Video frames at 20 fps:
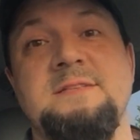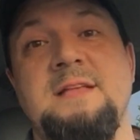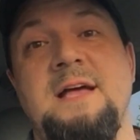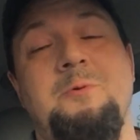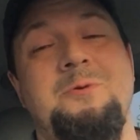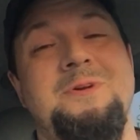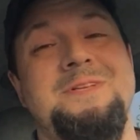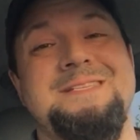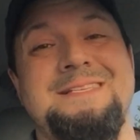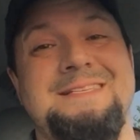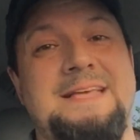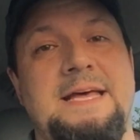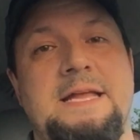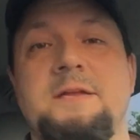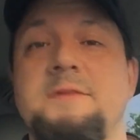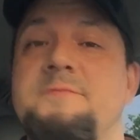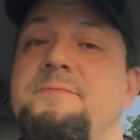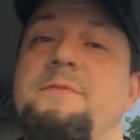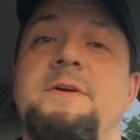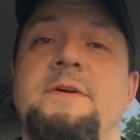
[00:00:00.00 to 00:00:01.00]
That's not what it's
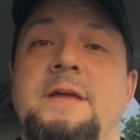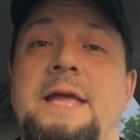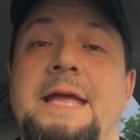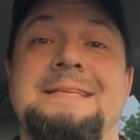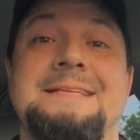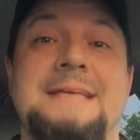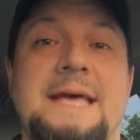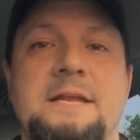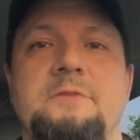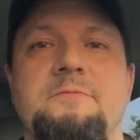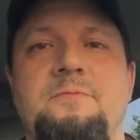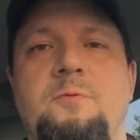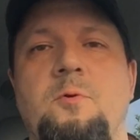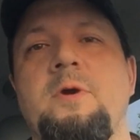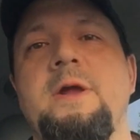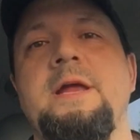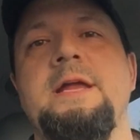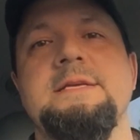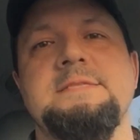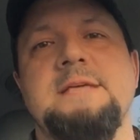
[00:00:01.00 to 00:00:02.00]
intended
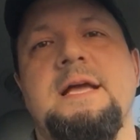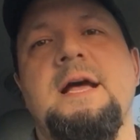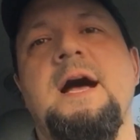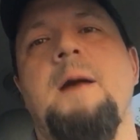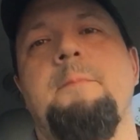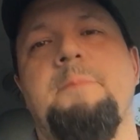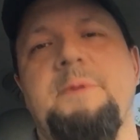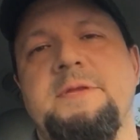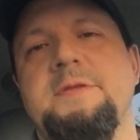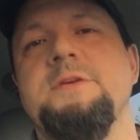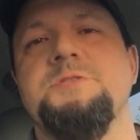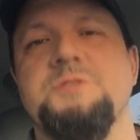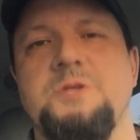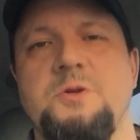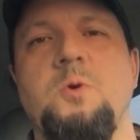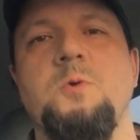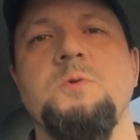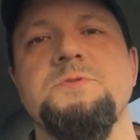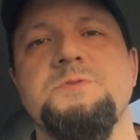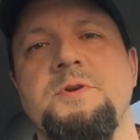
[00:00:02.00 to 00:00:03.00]
for. It is a
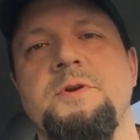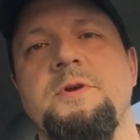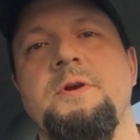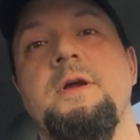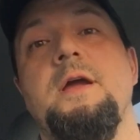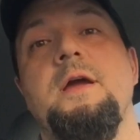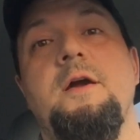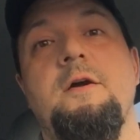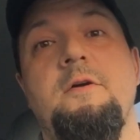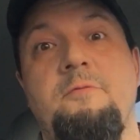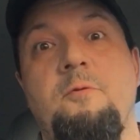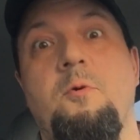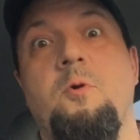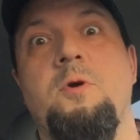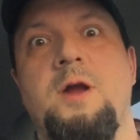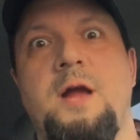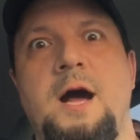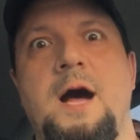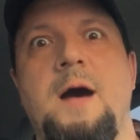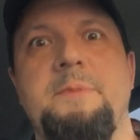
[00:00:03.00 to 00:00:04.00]
competition holster
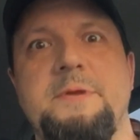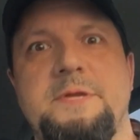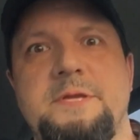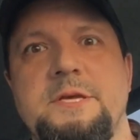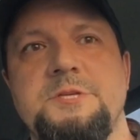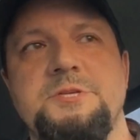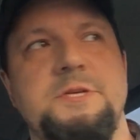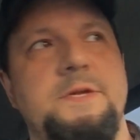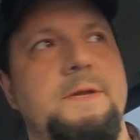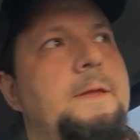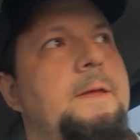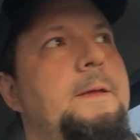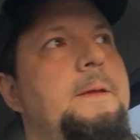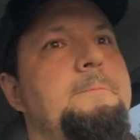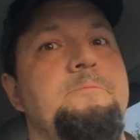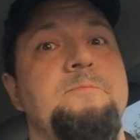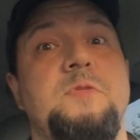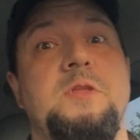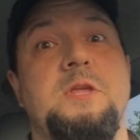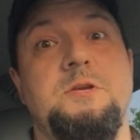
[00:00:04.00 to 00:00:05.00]
for competition.
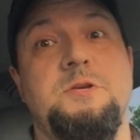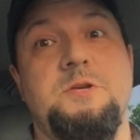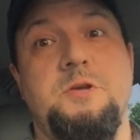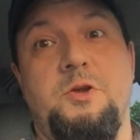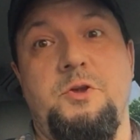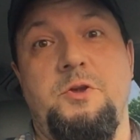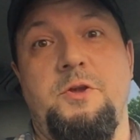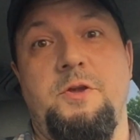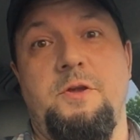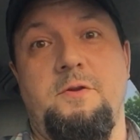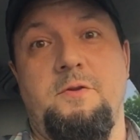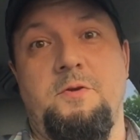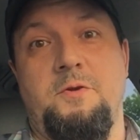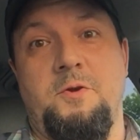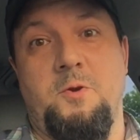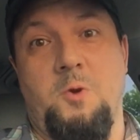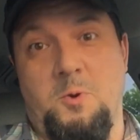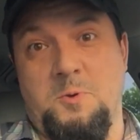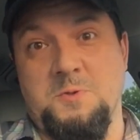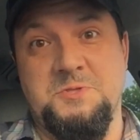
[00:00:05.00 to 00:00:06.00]

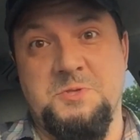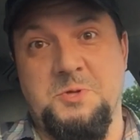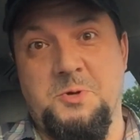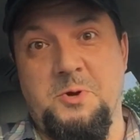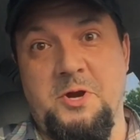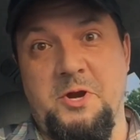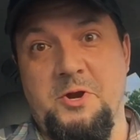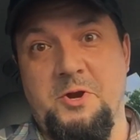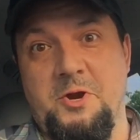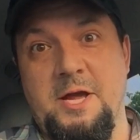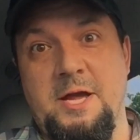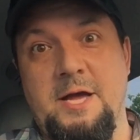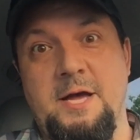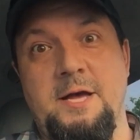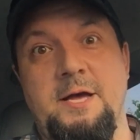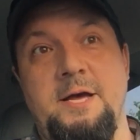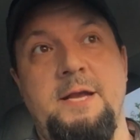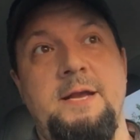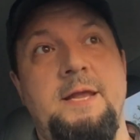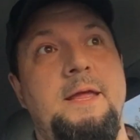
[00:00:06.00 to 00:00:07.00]
You're holstering your
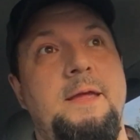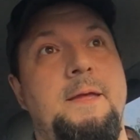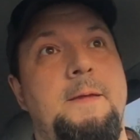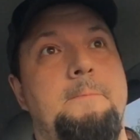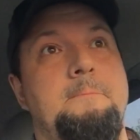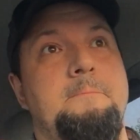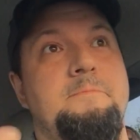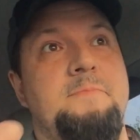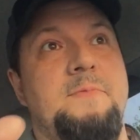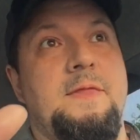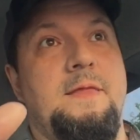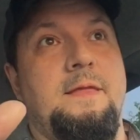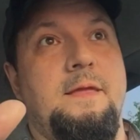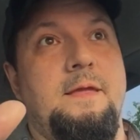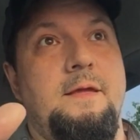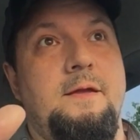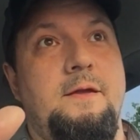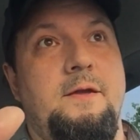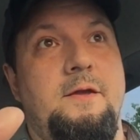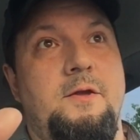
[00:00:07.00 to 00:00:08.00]
gun.
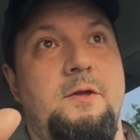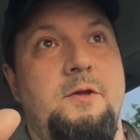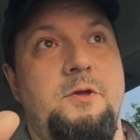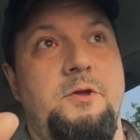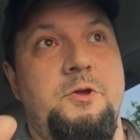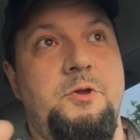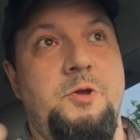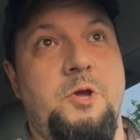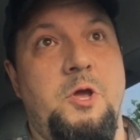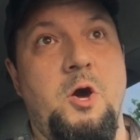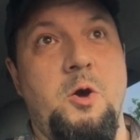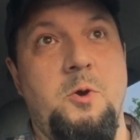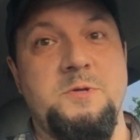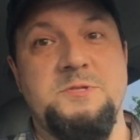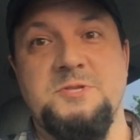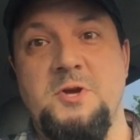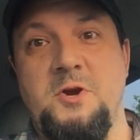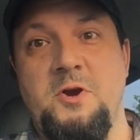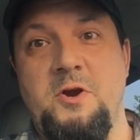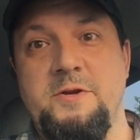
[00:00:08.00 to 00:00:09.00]
You go
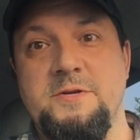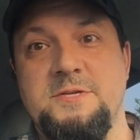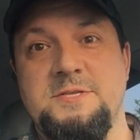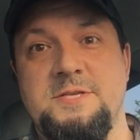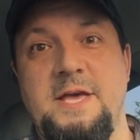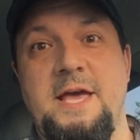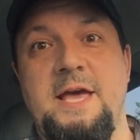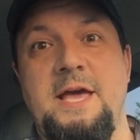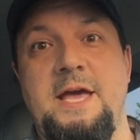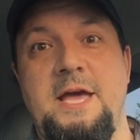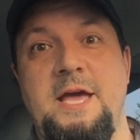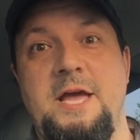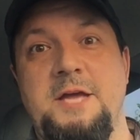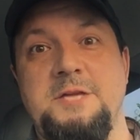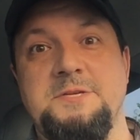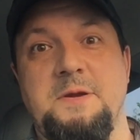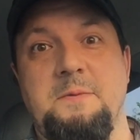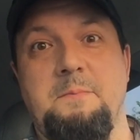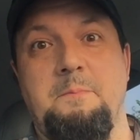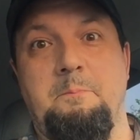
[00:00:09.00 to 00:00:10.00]
to start your
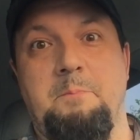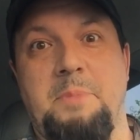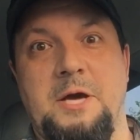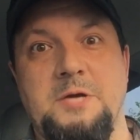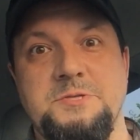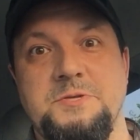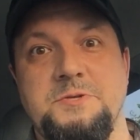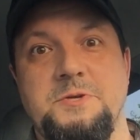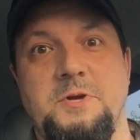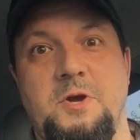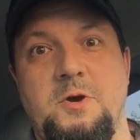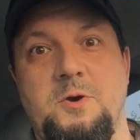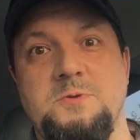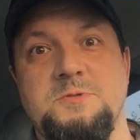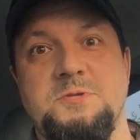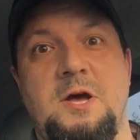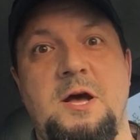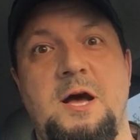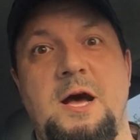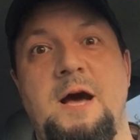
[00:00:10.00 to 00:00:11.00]
stage, buzzer
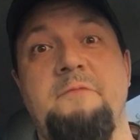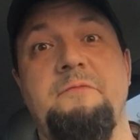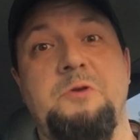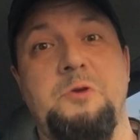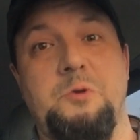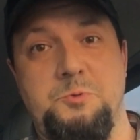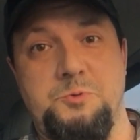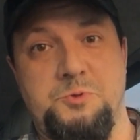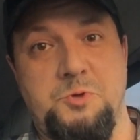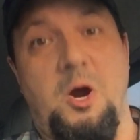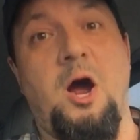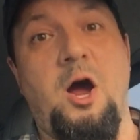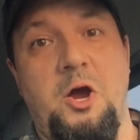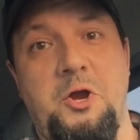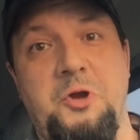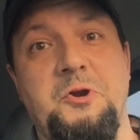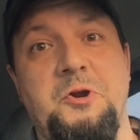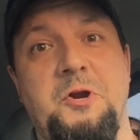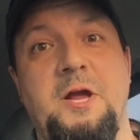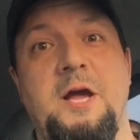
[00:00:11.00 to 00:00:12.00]
goes off, you
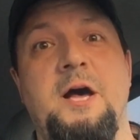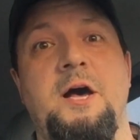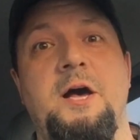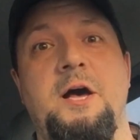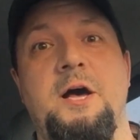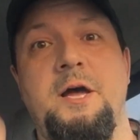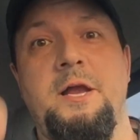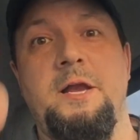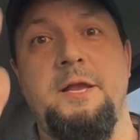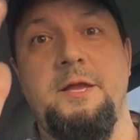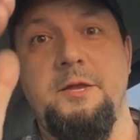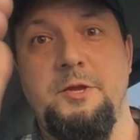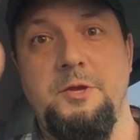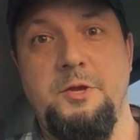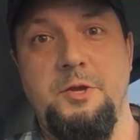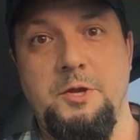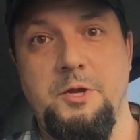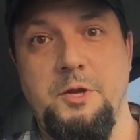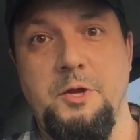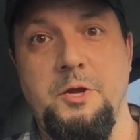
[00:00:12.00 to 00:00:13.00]
draw your gun,
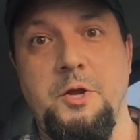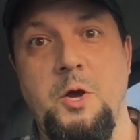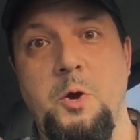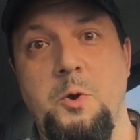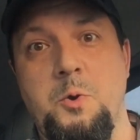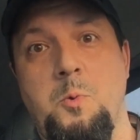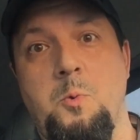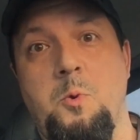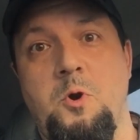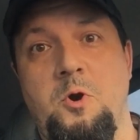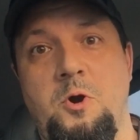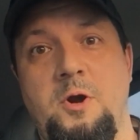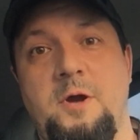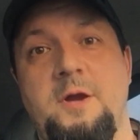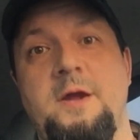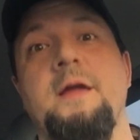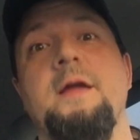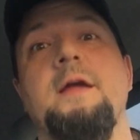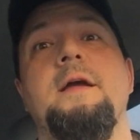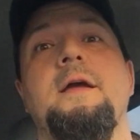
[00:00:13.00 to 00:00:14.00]
go to
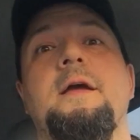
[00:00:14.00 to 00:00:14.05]
work.